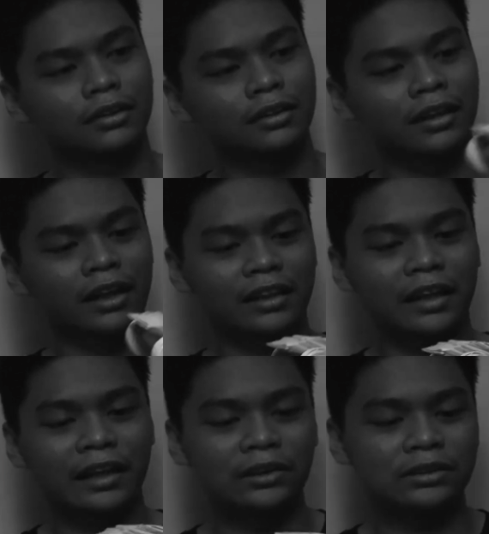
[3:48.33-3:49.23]
I think
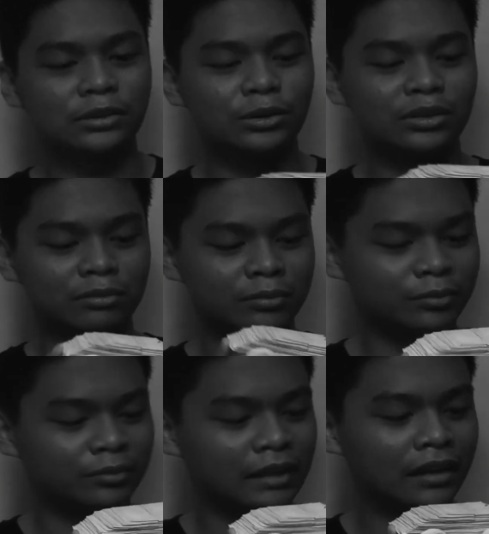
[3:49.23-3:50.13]
it looks cool.
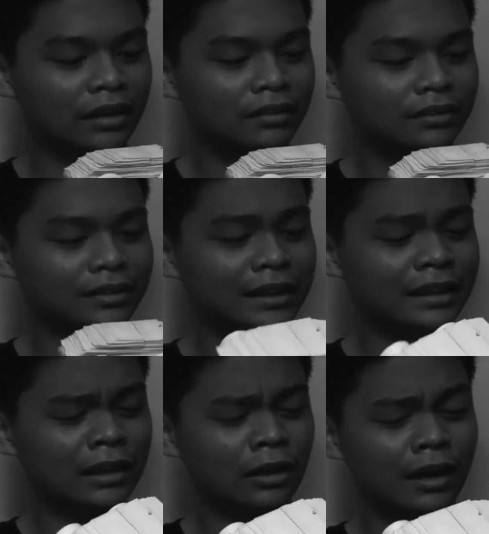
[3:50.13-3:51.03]
Does
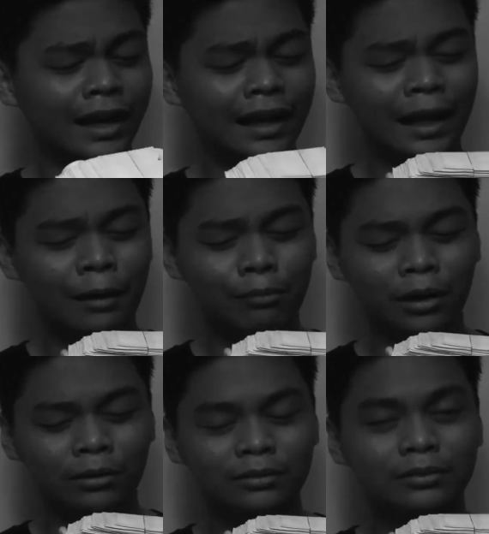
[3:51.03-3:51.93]
it look like a Lambo?